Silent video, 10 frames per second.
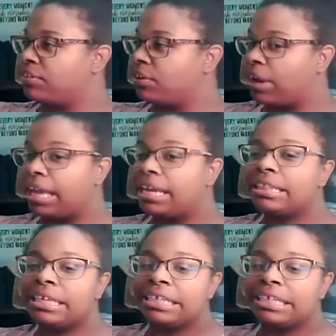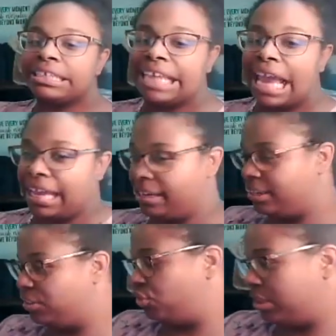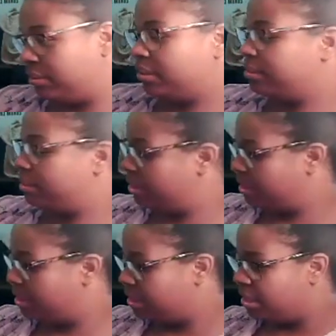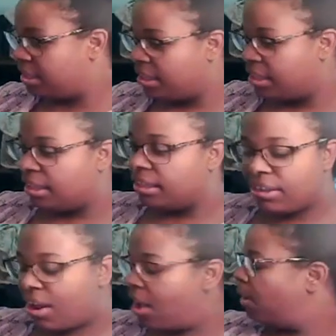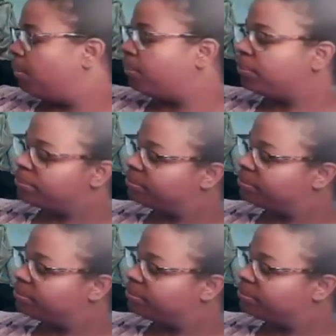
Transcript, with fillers: Is there anything dead in Jesus? No. No.